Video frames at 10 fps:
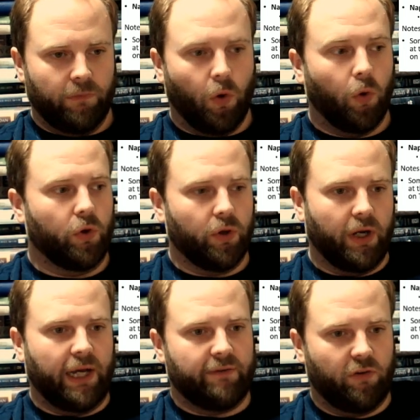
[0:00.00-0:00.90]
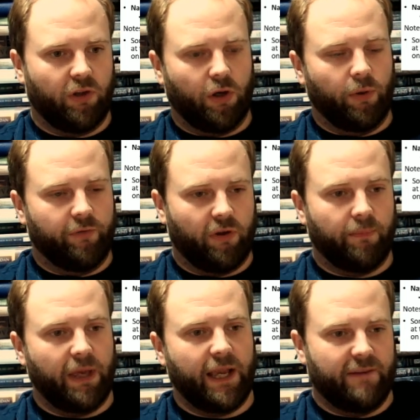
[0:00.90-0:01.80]
or you're going to have to deal with
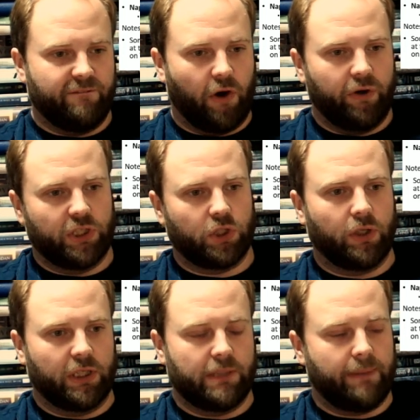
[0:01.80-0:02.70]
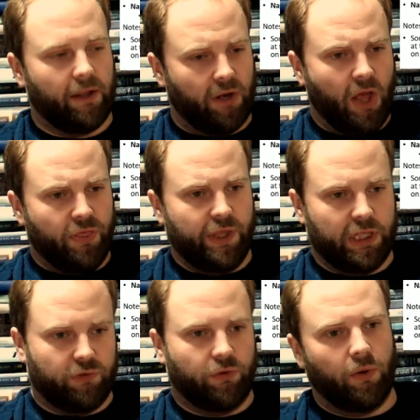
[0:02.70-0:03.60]
being very strict about
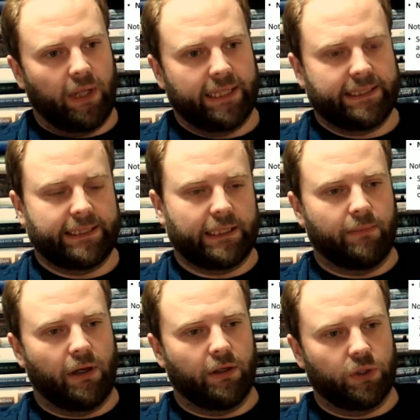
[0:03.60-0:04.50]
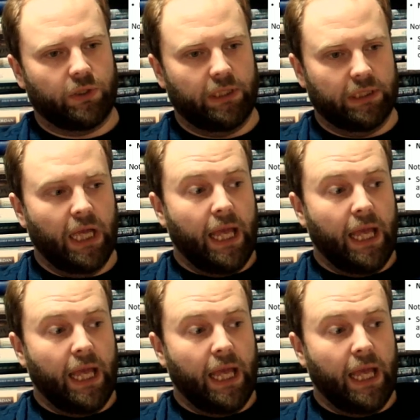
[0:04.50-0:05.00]
this role has this command duties,